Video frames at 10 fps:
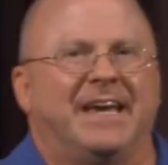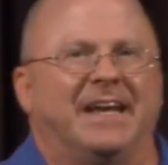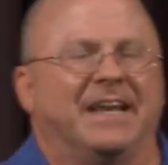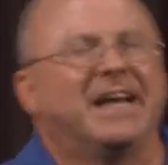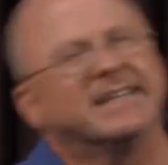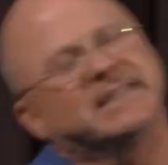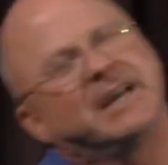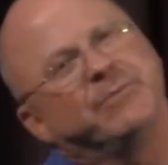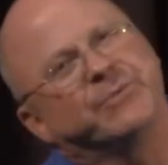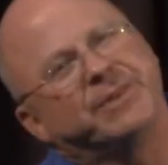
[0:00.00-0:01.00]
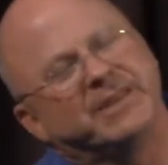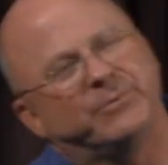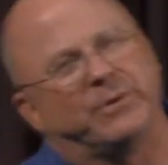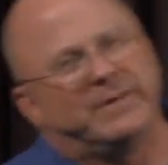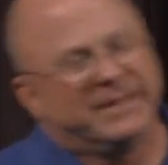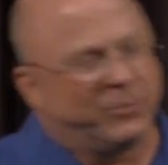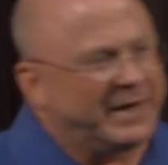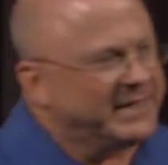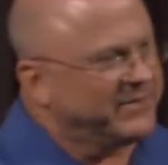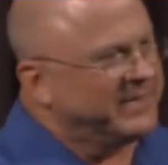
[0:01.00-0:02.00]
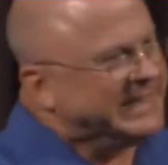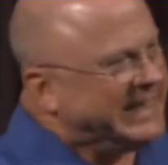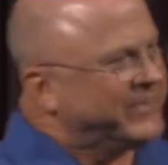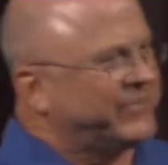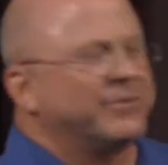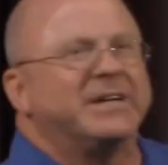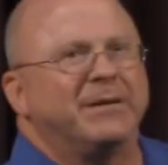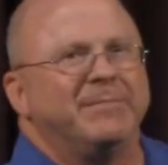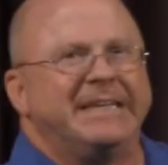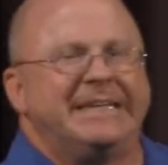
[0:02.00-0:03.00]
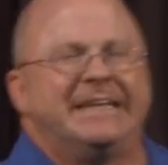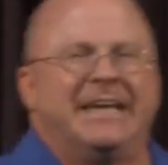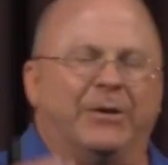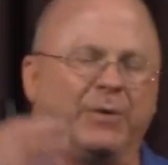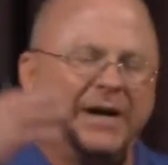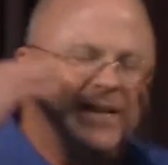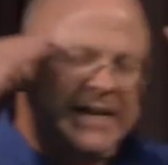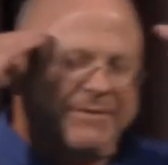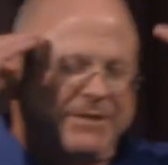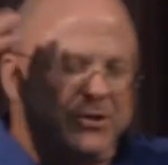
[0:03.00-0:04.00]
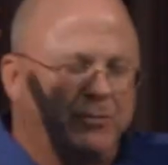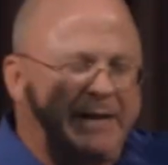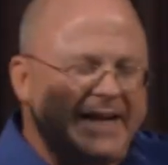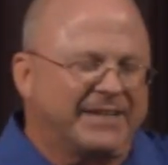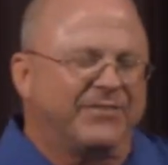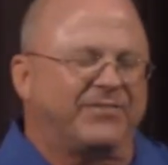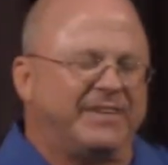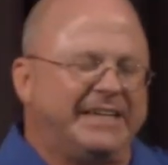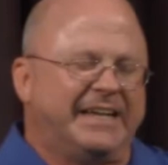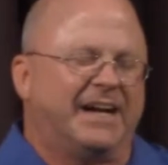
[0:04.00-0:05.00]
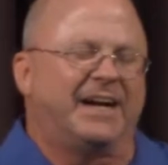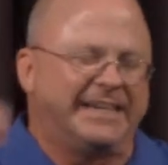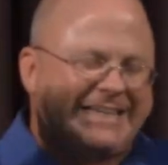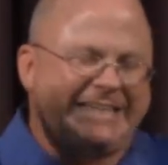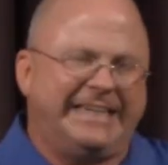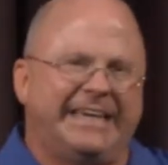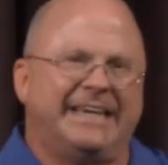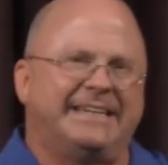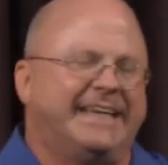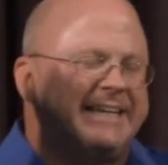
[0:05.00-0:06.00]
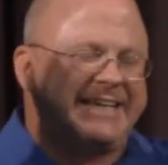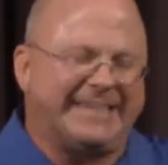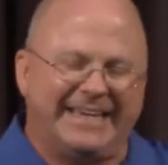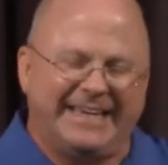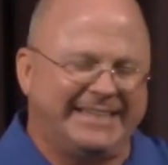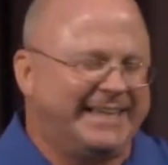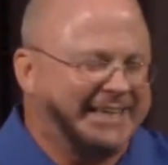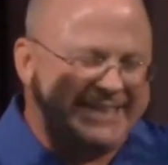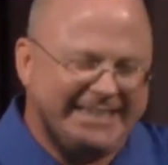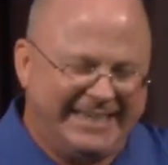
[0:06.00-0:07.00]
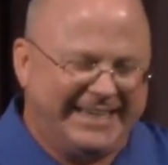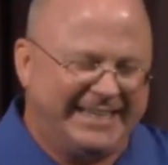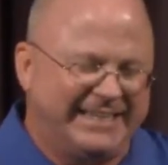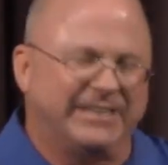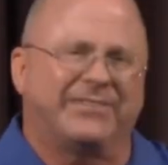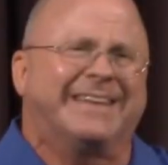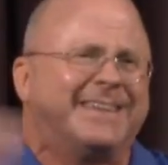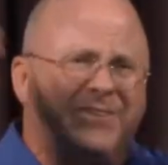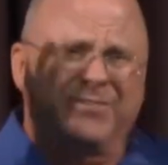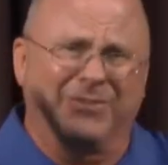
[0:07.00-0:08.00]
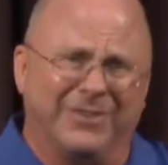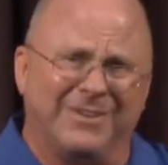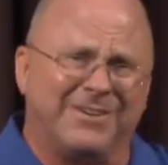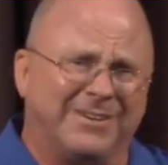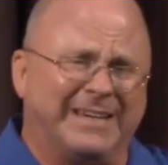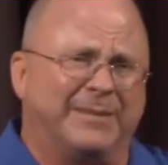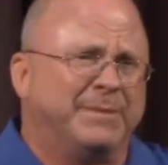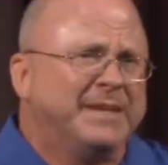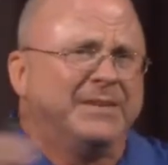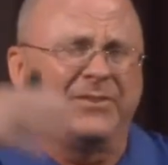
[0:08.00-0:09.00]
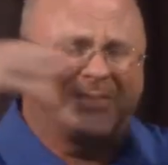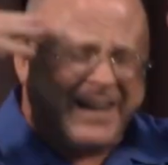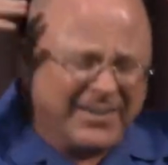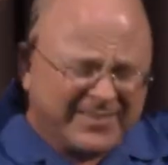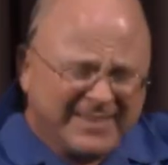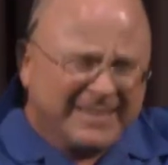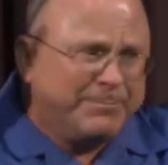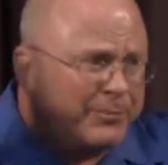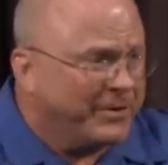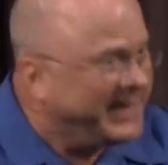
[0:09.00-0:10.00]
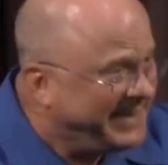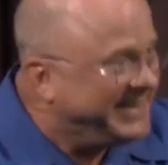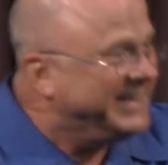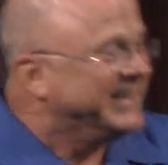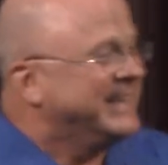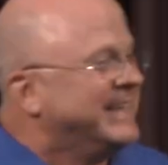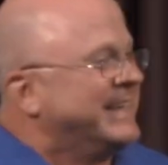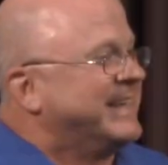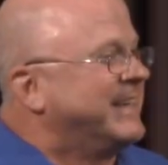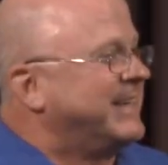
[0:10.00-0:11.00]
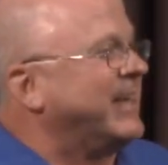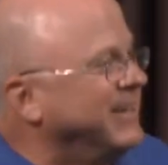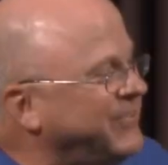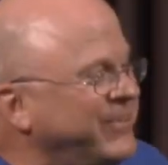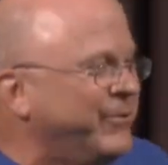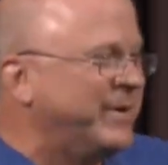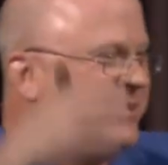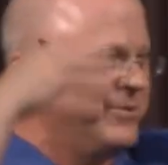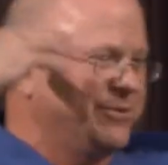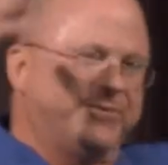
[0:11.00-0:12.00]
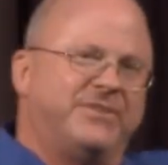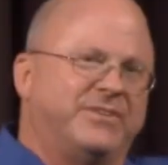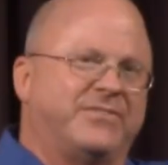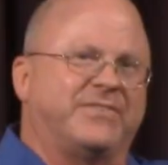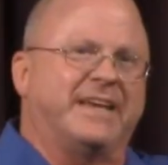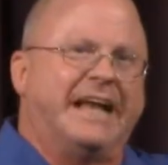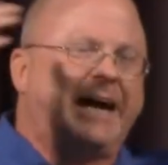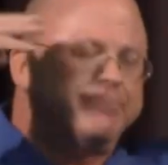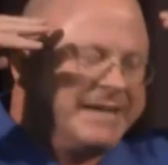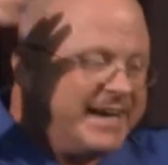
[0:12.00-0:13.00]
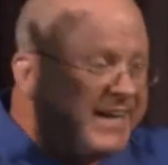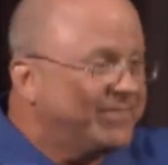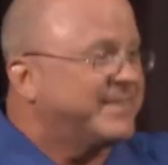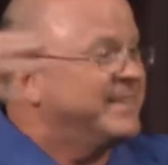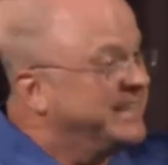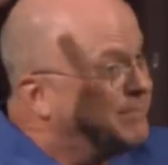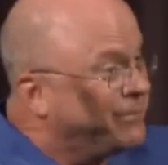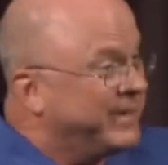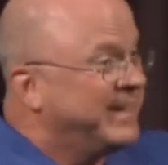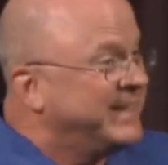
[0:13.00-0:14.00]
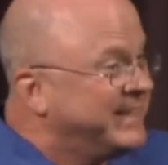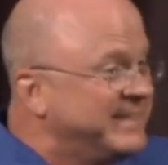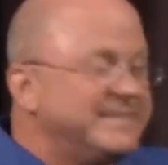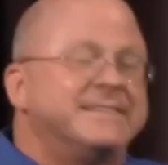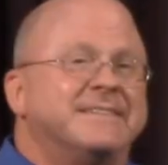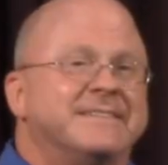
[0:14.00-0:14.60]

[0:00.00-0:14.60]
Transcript: And a lot of times we think, well, why isn't the answer coming? And why do I have to go back and seek God again and again and again? And it's taking so long, and I'm just constantly praying. Now listen to what you just said. I'm constantly praying.